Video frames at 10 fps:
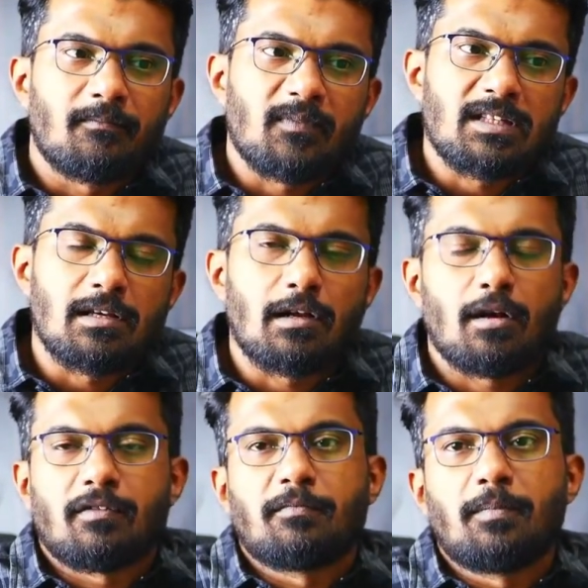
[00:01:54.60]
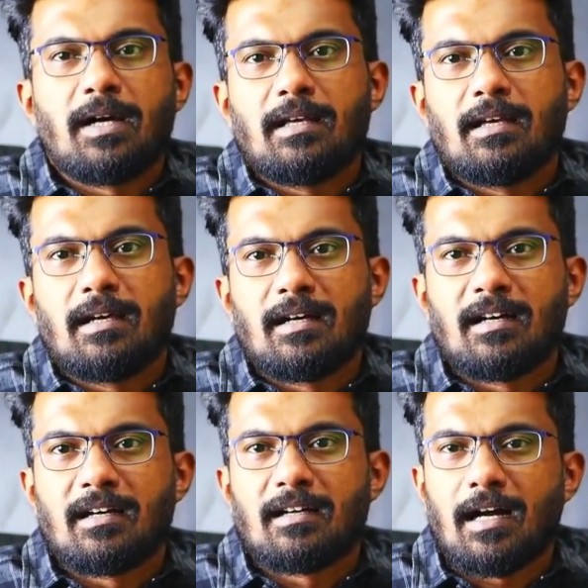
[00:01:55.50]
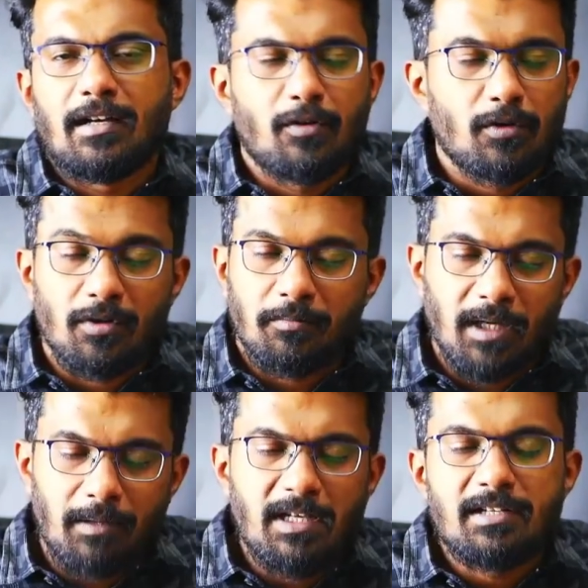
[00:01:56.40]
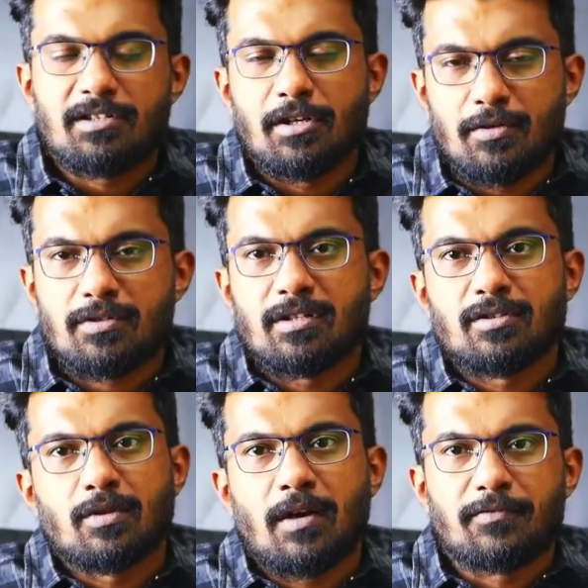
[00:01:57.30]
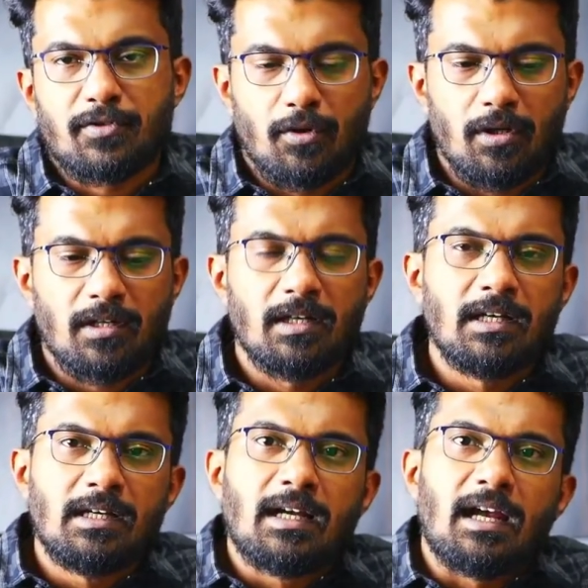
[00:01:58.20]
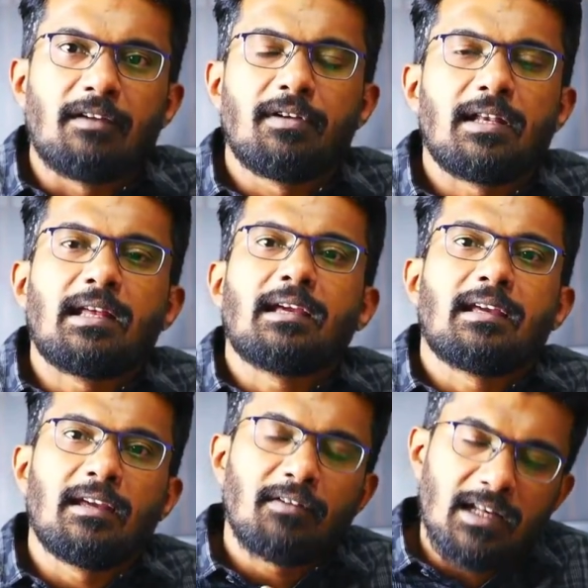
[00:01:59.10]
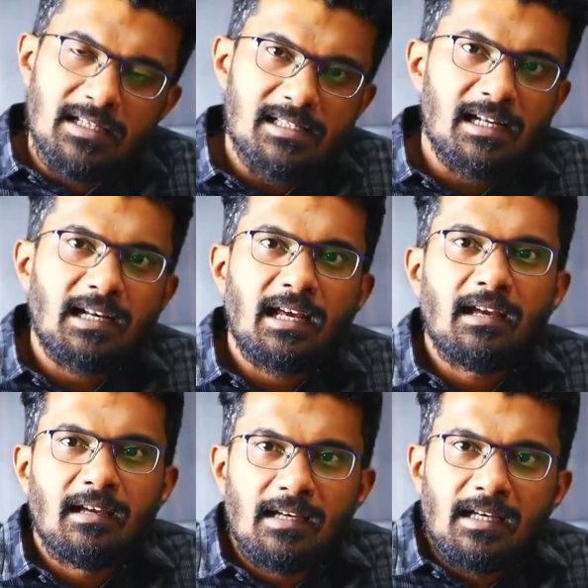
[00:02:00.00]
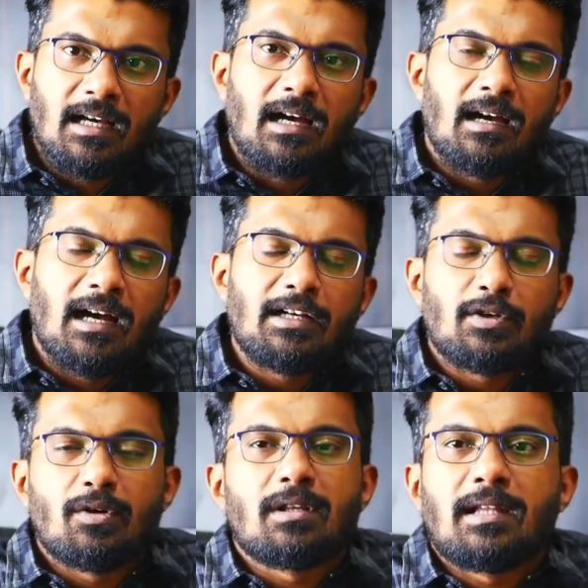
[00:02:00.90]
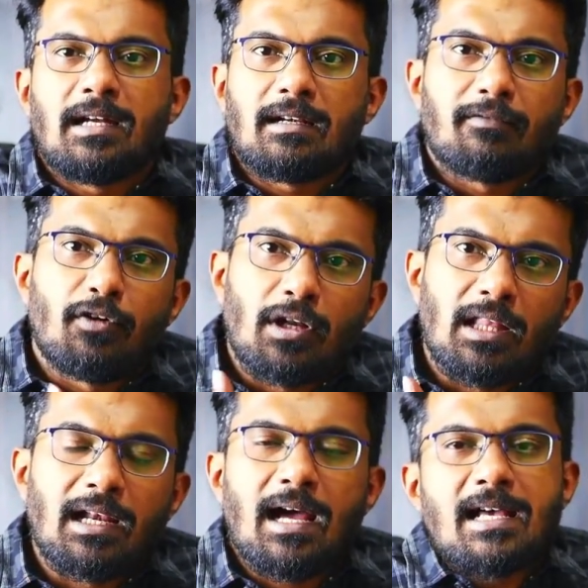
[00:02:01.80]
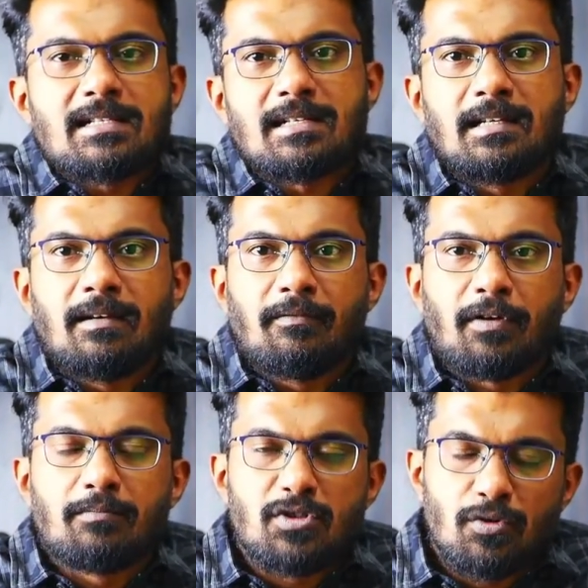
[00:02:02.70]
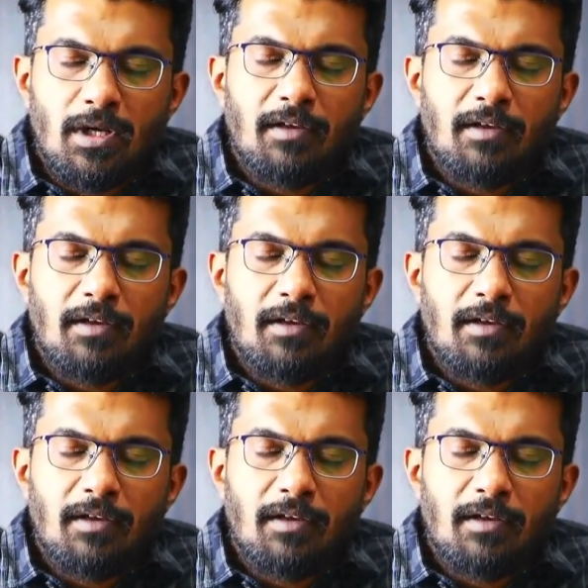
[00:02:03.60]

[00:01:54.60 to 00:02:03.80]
sell-off by I don't know, maybe institutions would have sold heavily. Even yesterday I told that for the last from July